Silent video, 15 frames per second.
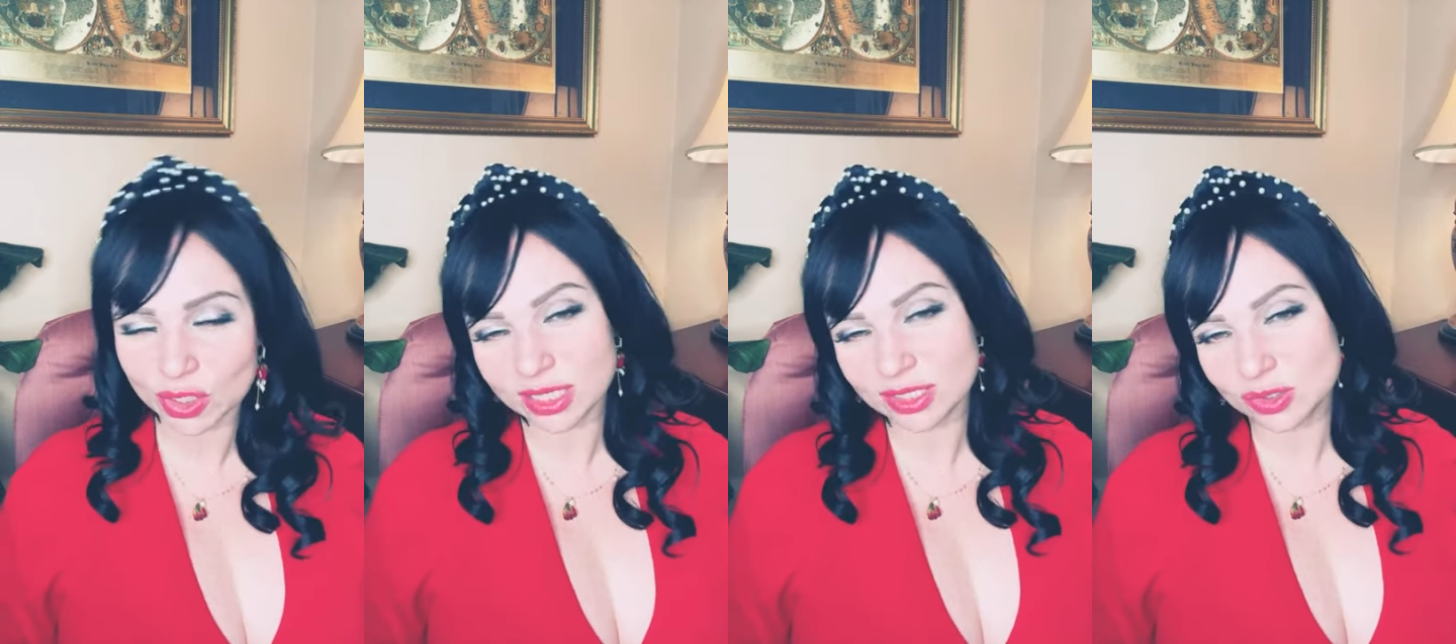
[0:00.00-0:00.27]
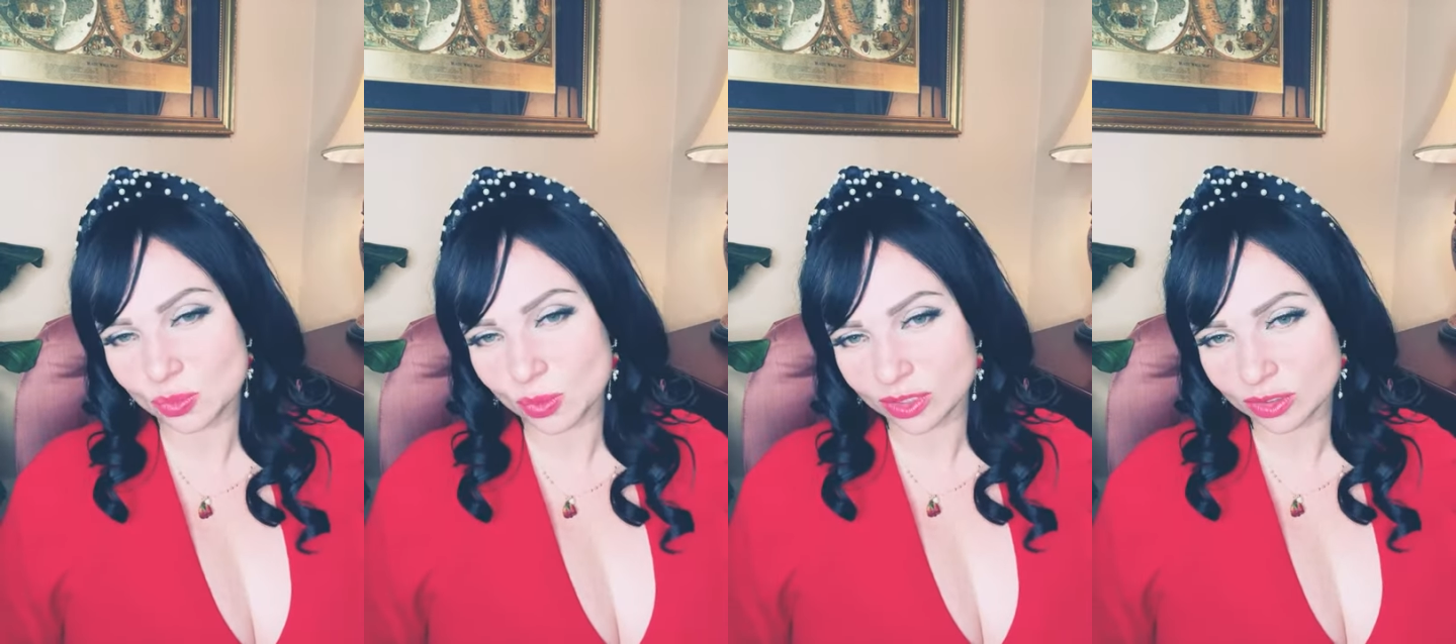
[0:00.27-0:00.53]

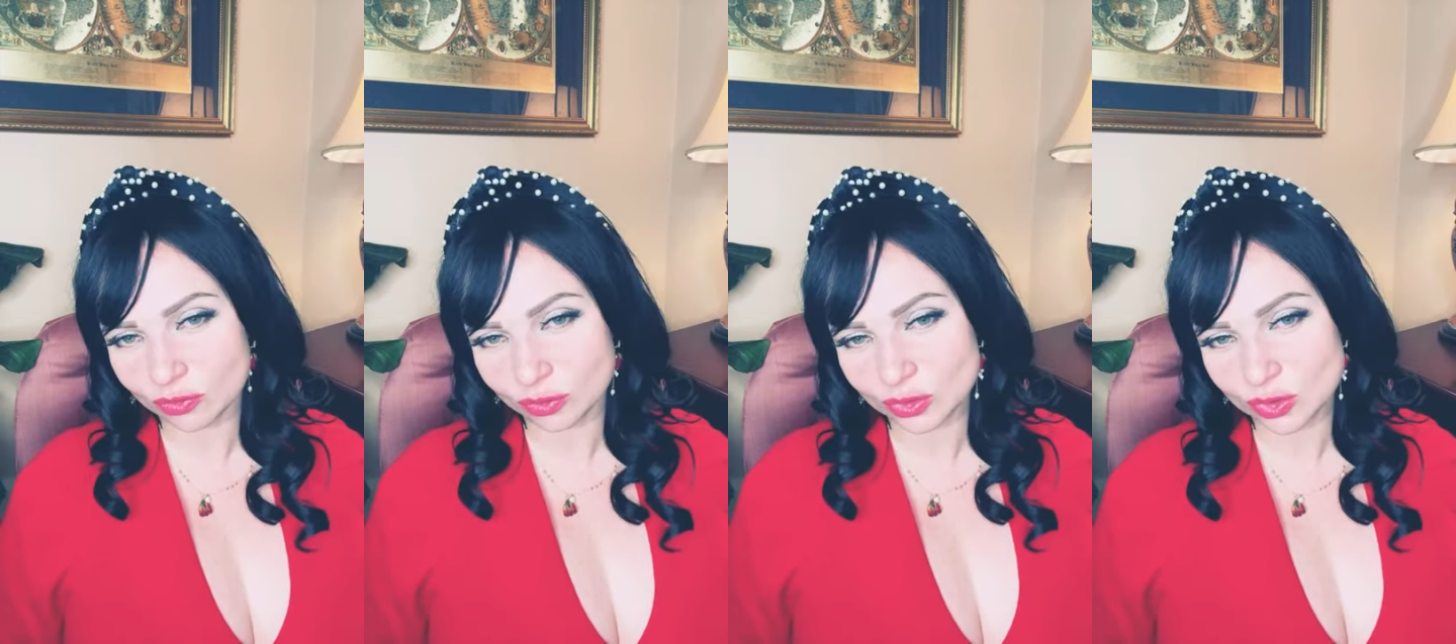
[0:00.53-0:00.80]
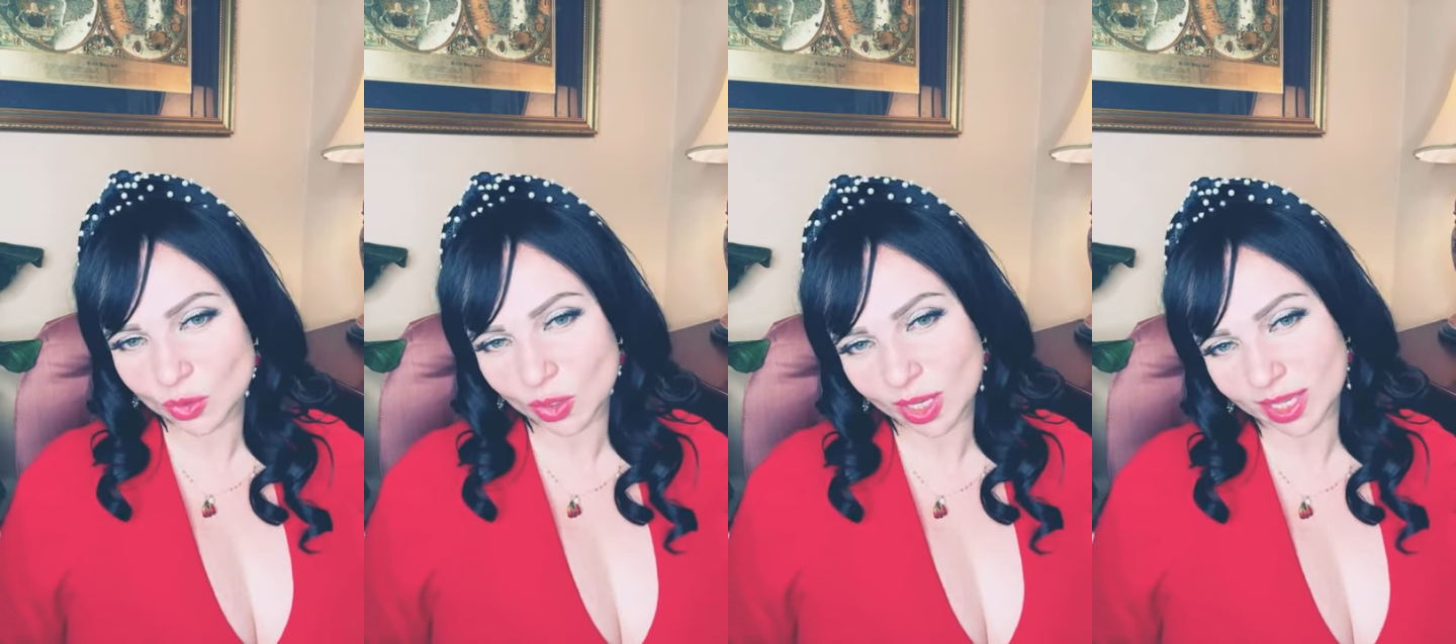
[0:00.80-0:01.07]
It's wonderful
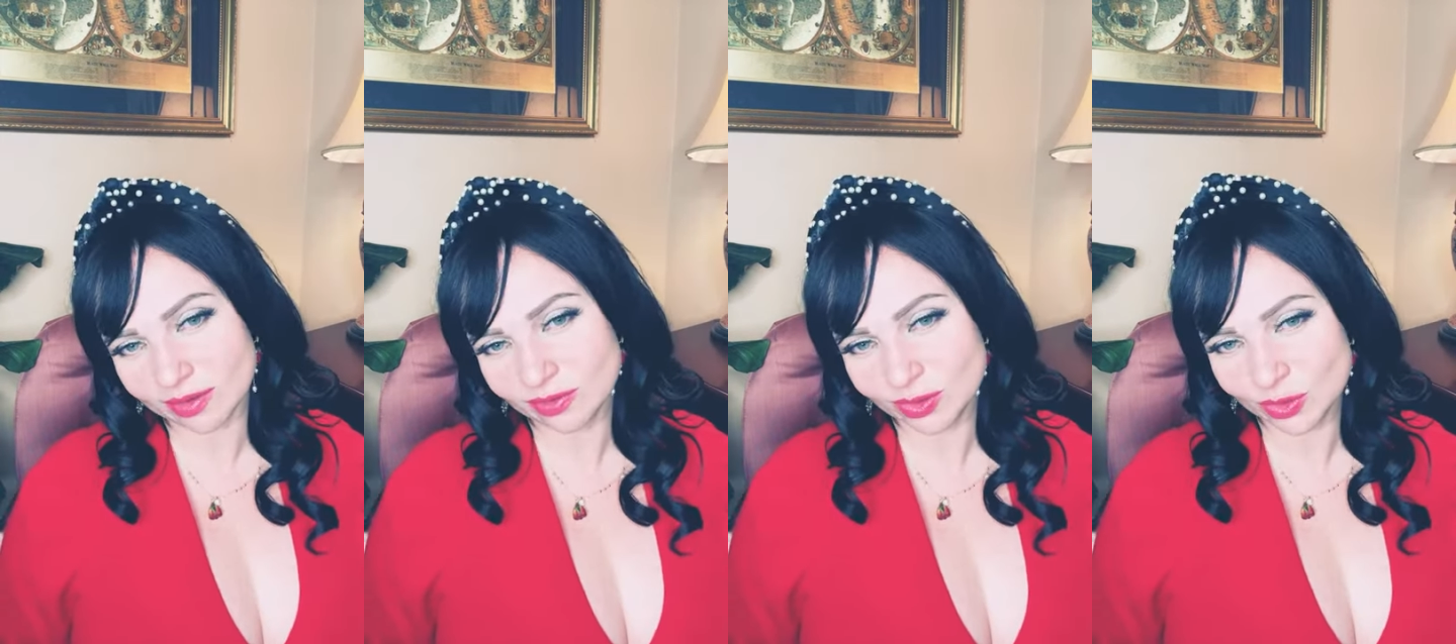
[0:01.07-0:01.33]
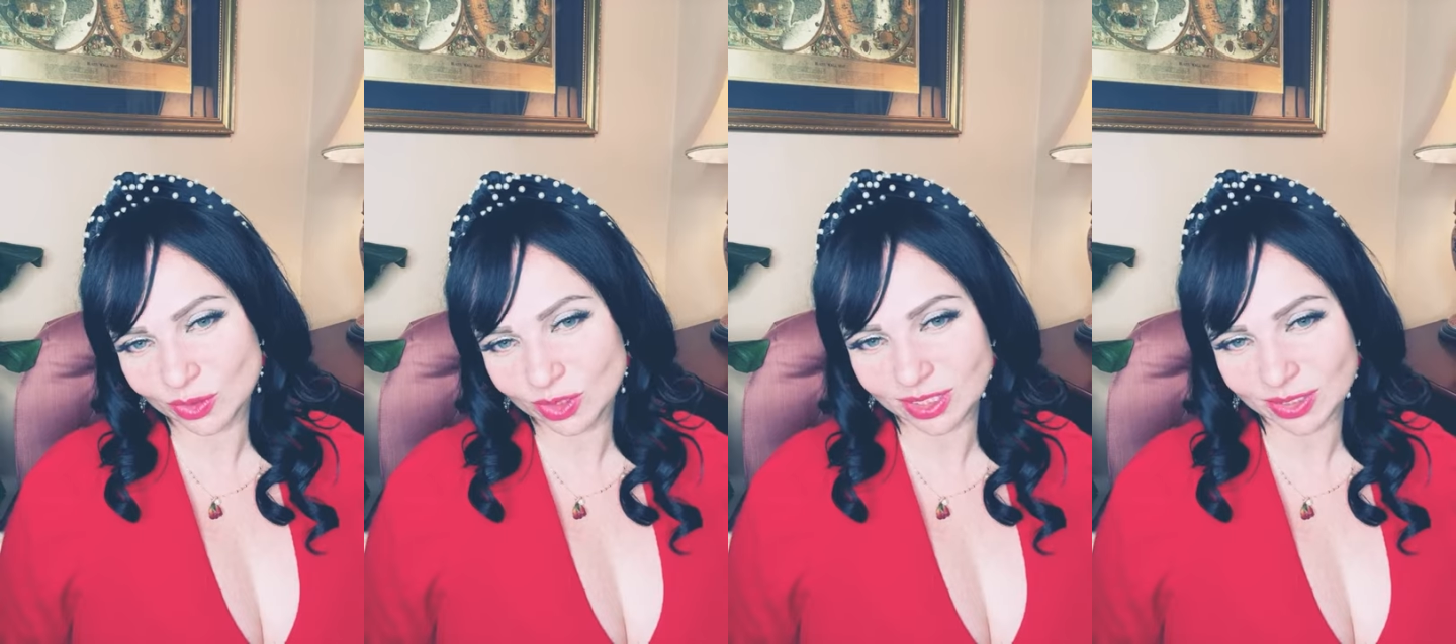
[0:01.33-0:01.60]
to have you
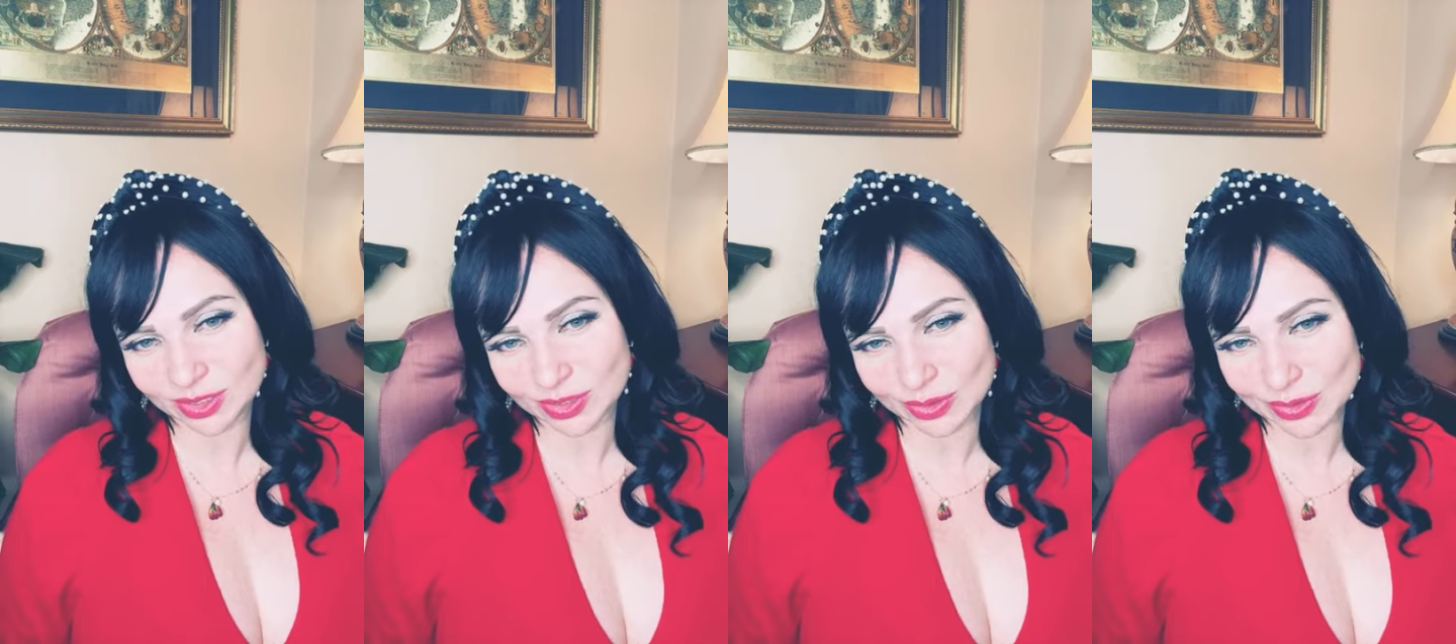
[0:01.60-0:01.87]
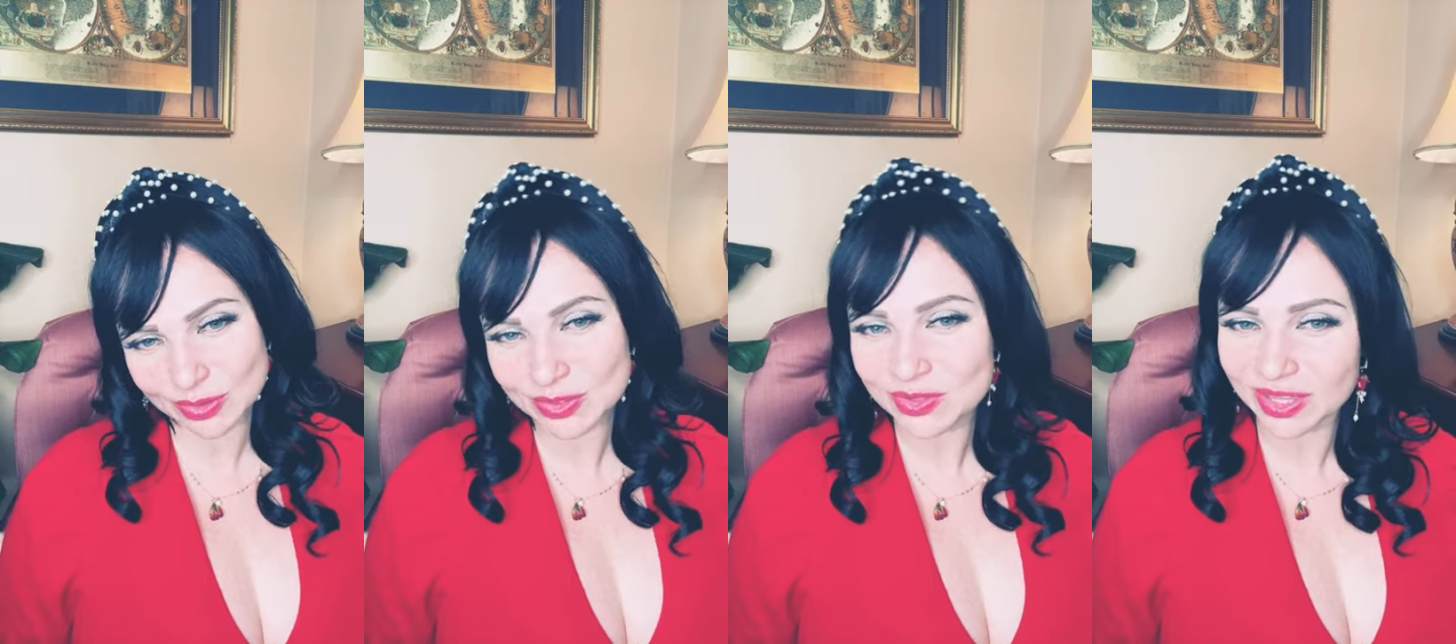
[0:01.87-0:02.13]
here.
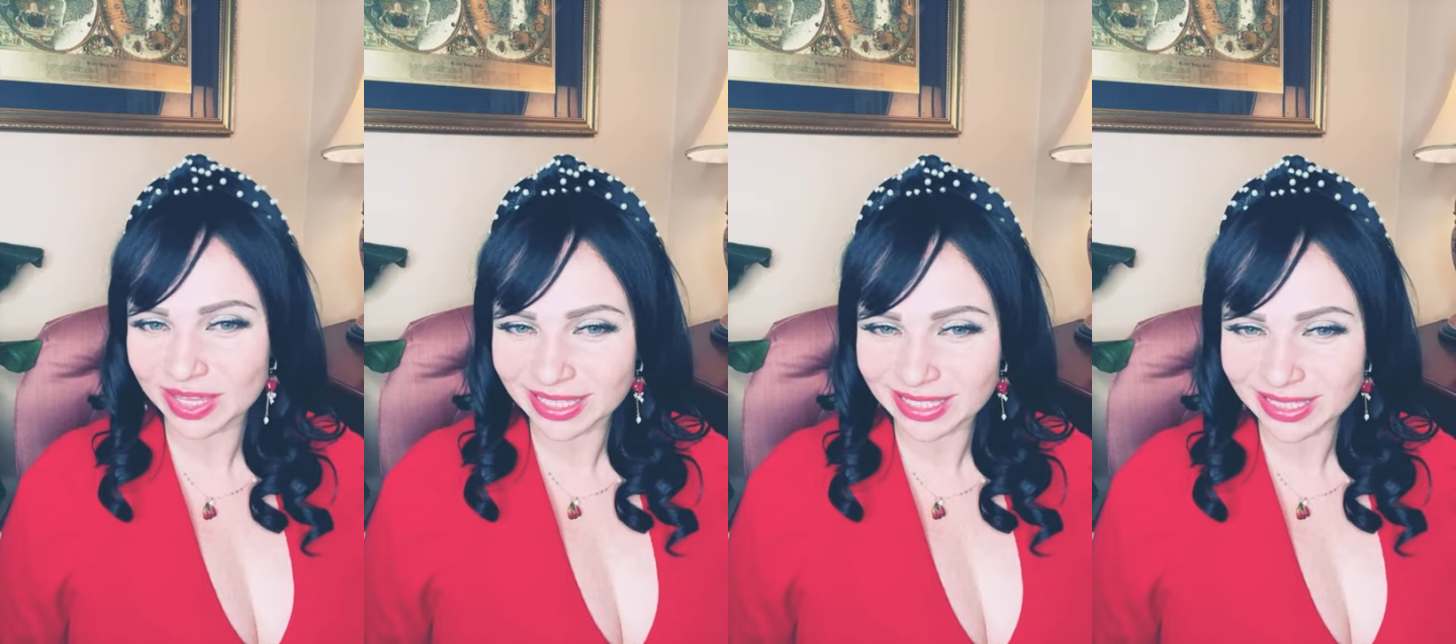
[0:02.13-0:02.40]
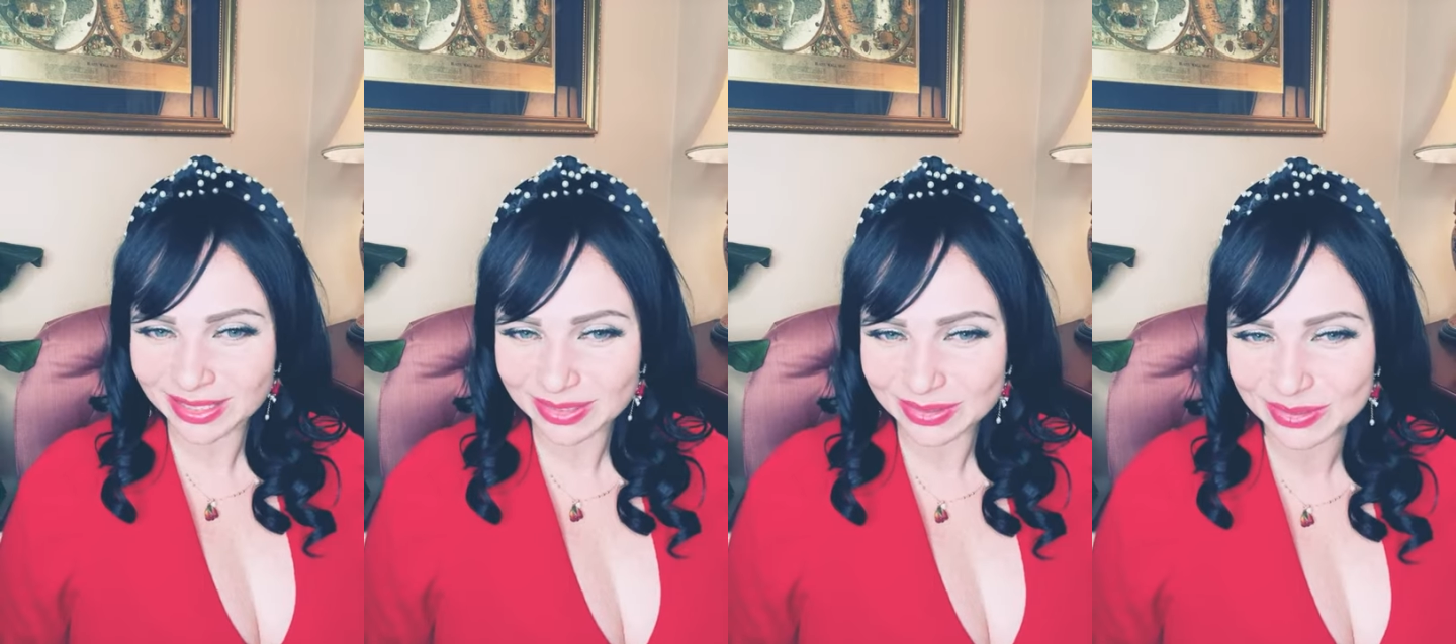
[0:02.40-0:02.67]
Thank
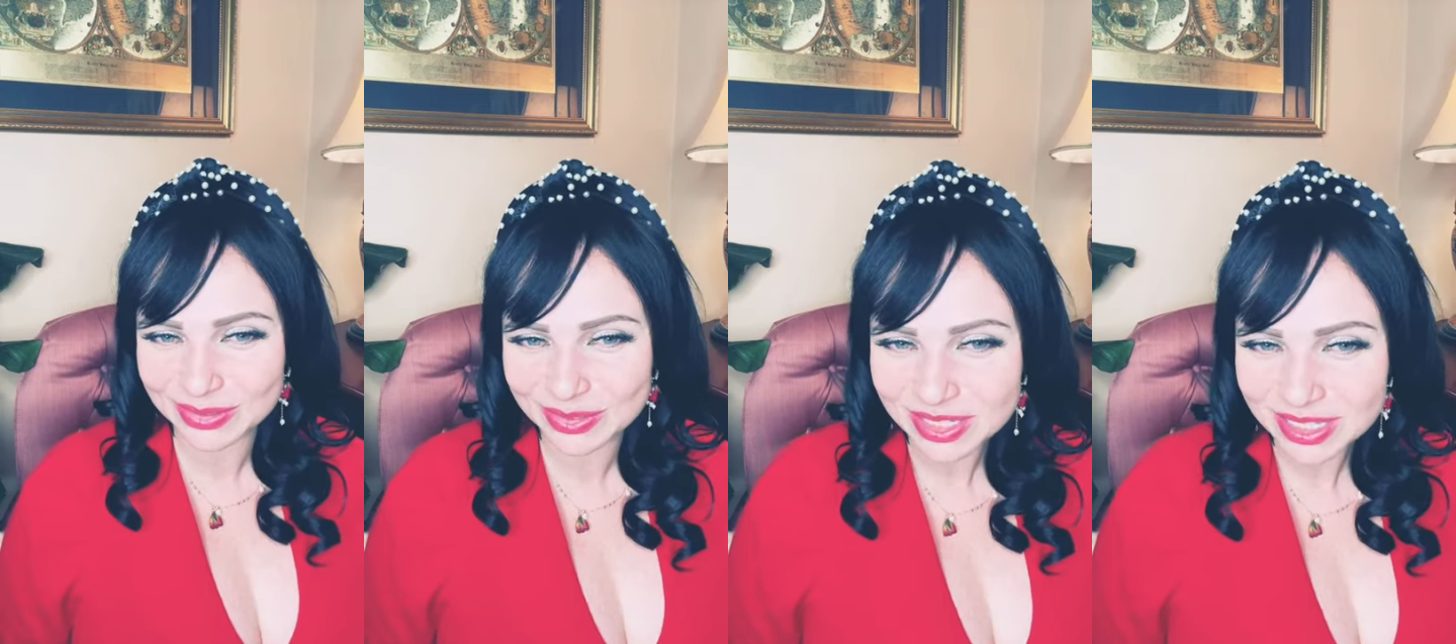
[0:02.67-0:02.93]
you.